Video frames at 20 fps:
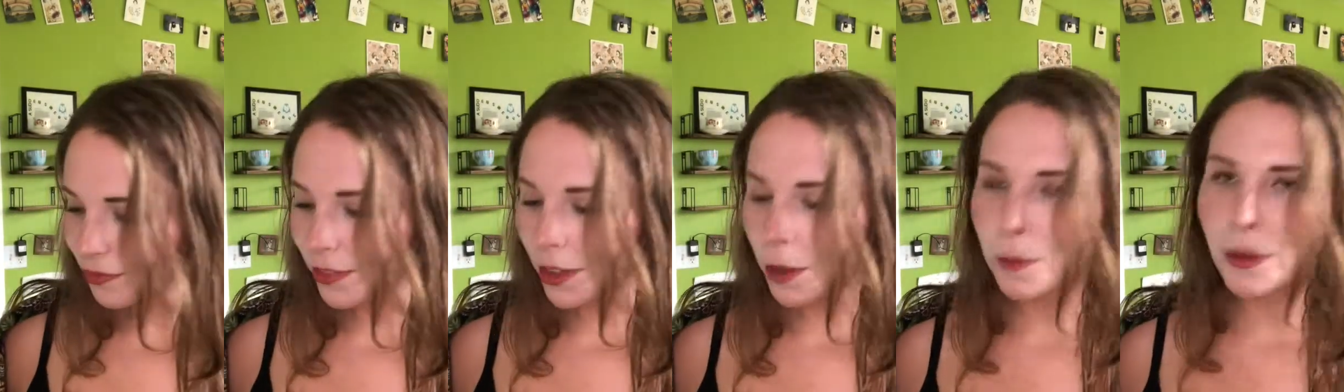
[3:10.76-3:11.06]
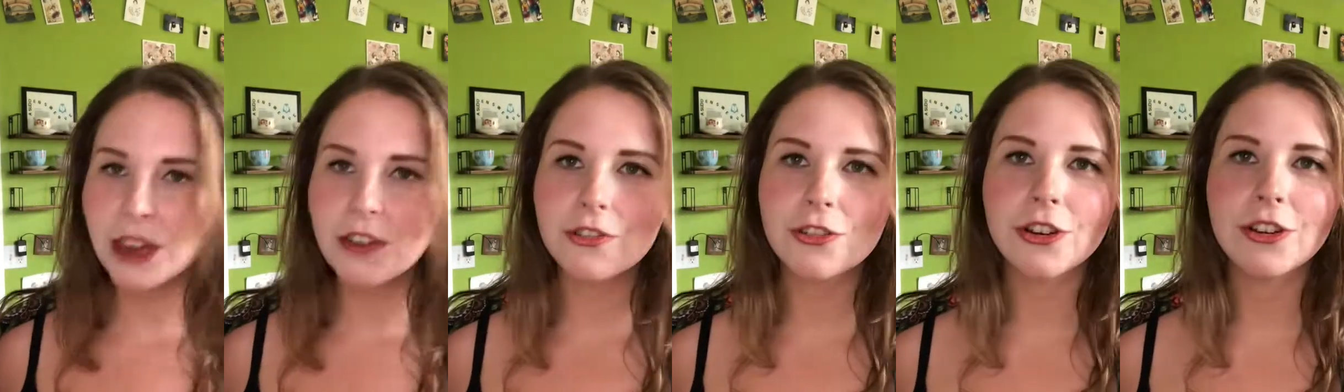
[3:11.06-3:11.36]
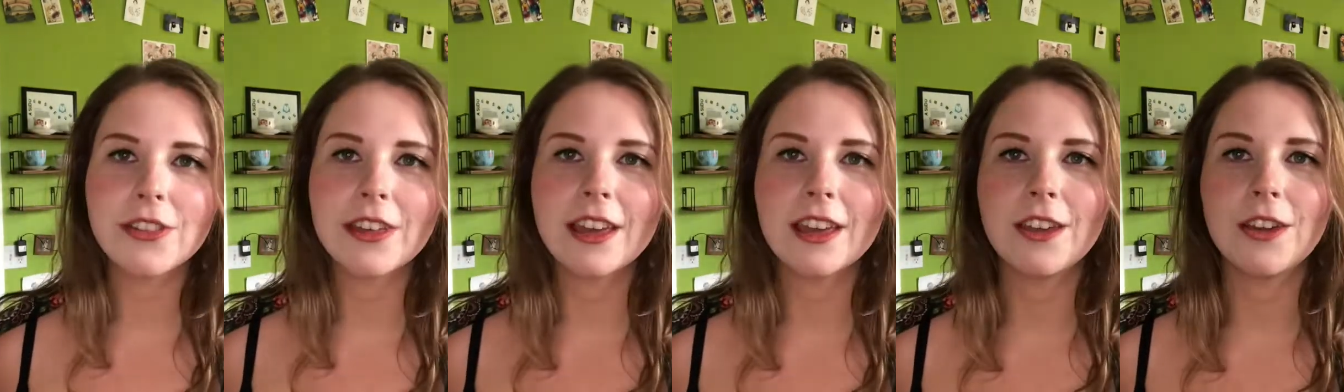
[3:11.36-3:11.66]
Make sure
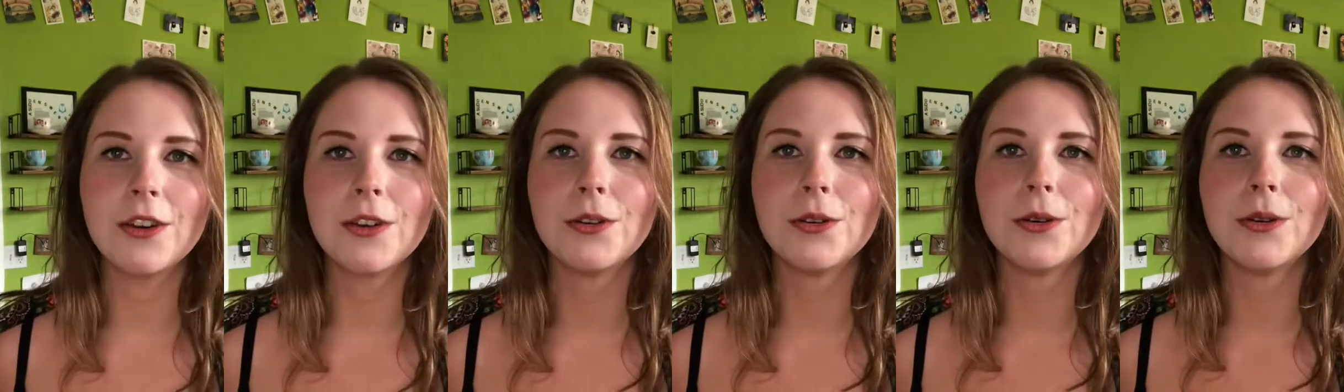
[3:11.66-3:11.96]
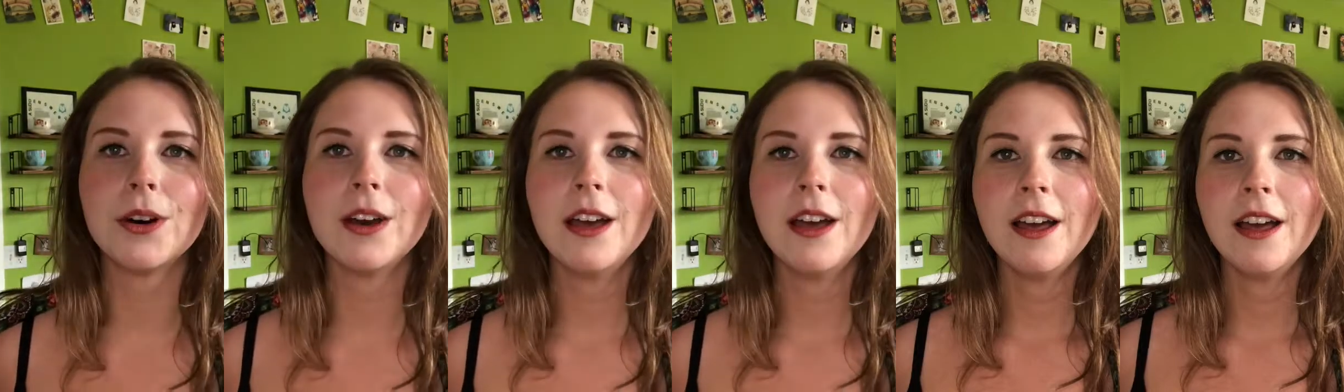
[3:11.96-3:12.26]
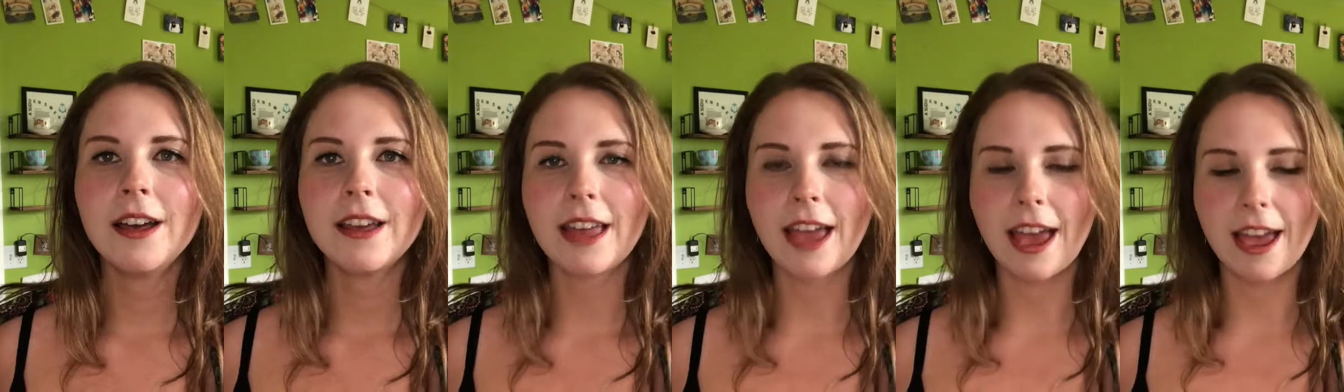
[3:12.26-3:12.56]
that you
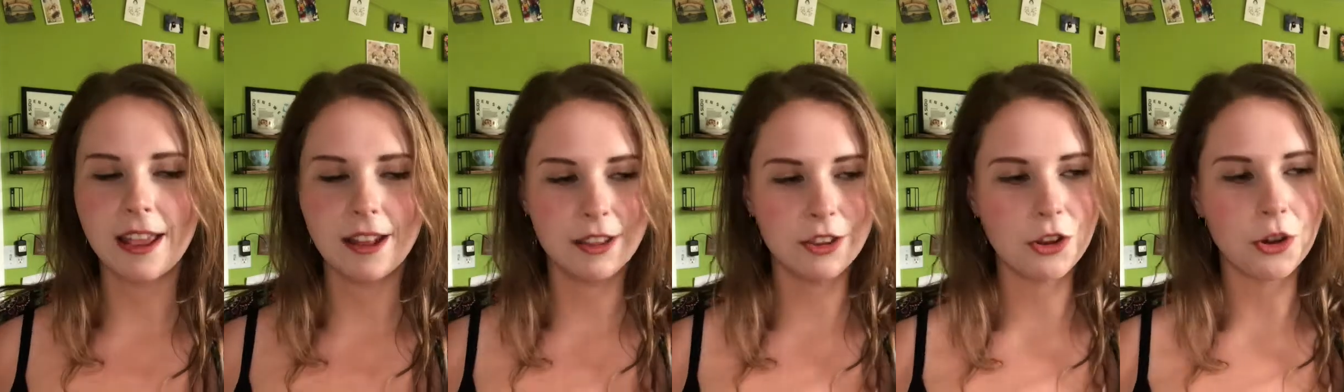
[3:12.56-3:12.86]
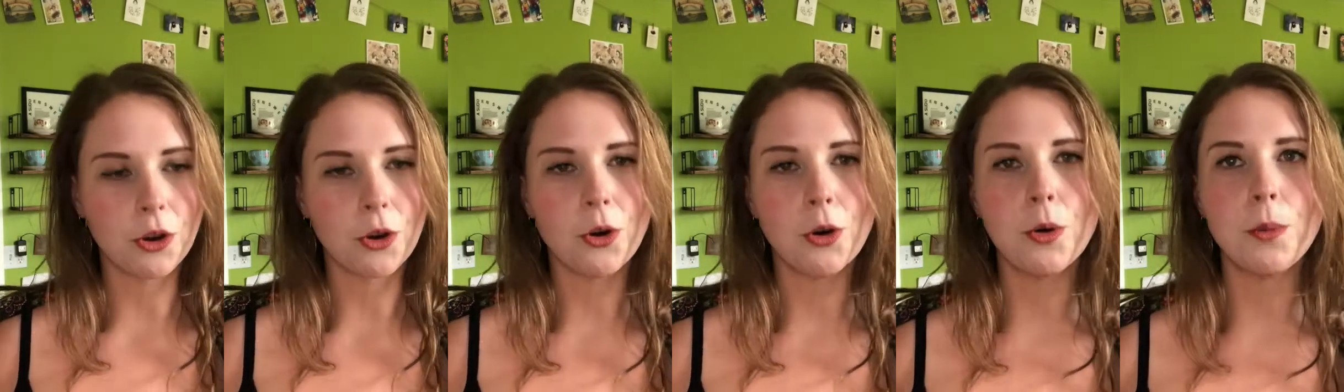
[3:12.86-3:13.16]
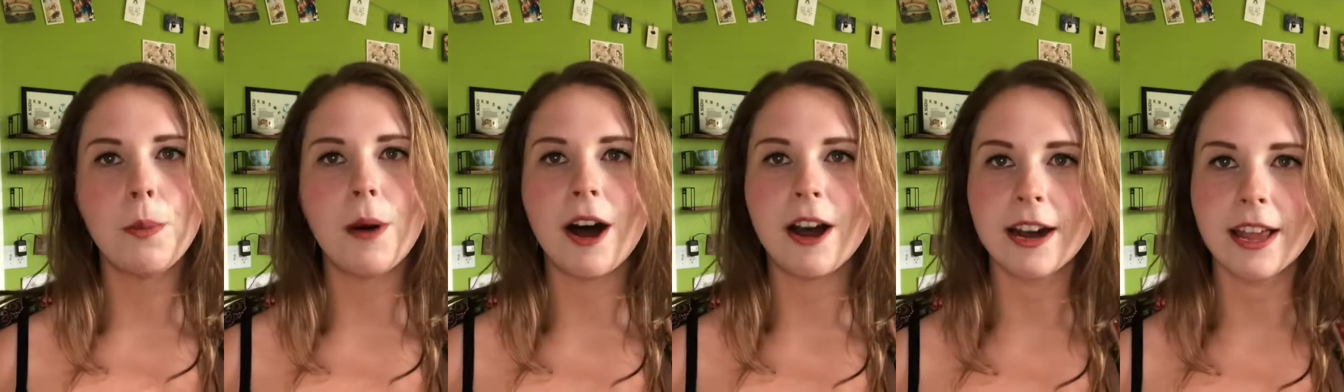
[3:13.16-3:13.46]
get your whole
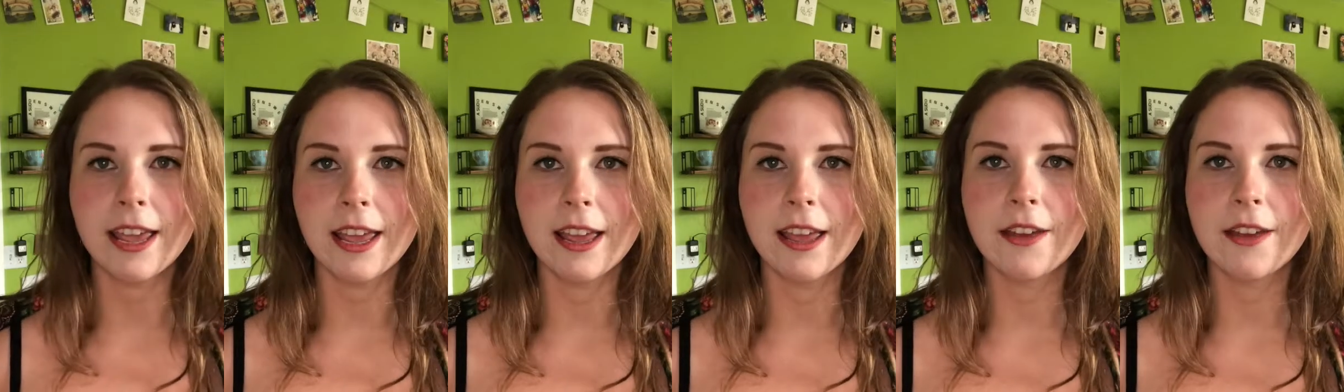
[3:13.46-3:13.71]
body.